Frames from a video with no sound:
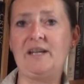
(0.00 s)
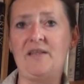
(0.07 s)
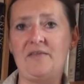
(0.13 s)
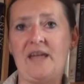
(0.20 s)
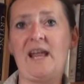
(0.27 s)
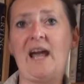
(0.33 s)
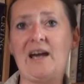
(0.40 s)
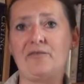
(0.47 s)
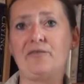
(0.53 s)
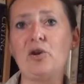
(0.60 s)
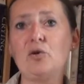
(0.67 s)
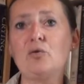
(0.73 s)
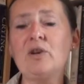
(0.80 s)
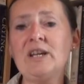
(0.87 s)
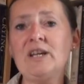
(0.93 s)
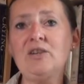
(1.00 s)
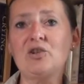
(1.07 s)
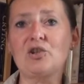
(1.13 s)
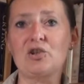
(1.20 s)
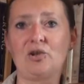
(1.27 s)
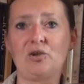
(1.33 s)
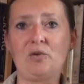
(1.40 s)
they have no need
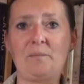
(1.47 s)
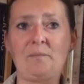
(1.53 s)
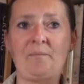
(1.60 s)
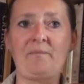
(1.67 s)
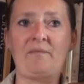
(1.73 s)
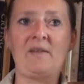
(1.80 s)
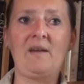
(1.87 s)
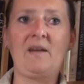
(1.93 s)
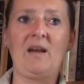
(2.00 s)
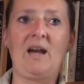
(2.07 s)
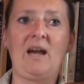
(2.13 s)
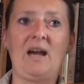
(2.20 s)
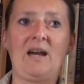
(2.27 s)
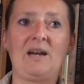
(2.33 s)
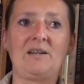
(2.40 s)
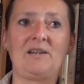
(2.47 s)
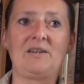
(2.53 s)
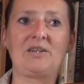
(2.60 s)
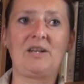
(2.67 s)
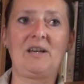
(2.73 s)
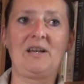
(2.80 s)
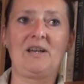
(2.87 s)
to.
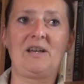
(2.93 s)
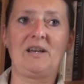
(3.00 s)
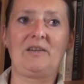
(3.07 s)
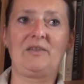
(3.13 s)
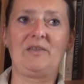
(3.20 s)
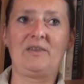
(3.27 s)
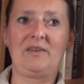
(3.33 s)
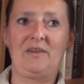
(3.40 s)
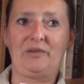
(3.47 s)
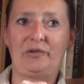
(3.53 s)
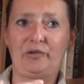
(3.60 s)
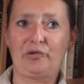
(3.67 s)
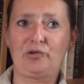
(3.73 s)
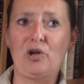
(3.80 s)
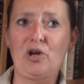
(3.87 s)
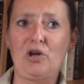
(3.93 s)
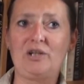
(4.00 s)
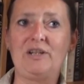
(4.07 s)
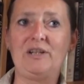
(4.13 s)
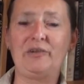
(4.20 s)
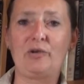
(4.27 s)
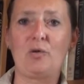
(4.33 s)
And
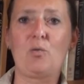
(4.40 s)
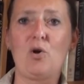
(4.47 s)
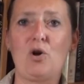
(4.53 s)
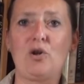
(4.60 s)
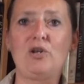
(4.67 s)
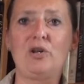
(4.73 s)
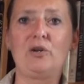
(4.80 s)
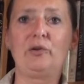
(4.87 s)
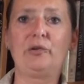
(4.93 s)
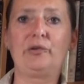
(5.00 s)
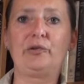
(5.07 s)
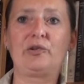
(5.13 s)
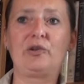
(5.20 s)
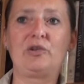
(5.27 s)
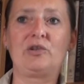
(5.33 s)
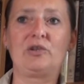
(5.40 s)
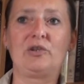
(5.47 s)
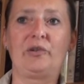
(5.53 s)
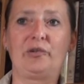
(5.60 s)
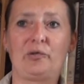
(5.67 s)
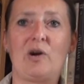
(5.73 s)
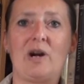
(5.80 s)
sturdy is the word used to
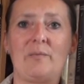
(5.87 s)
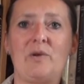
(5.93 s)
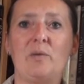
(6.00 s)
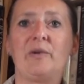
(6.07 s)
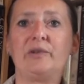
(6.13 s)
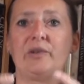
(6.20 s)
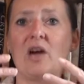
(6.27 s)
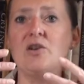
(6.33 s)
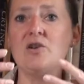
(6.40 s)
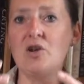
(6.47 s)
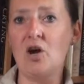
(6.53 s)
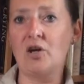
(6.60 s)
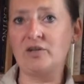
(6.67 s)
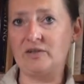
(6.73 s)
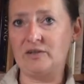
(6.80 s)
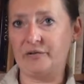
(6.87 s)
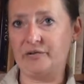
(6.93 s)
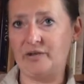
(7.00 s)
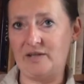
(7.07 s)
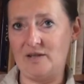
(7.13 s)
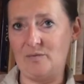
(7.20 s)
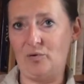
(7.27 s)
describe them as
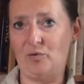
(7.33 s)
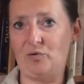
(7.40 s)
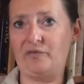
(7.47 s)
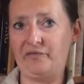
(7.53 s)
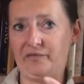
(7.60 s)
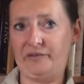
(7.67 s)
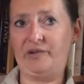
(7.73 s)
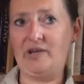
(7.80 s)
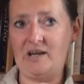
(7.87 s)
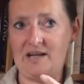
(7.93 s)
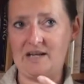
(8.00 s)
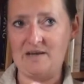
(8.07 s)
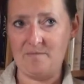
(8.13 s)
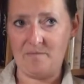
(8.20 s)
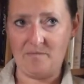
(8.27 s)
non-disabled, physically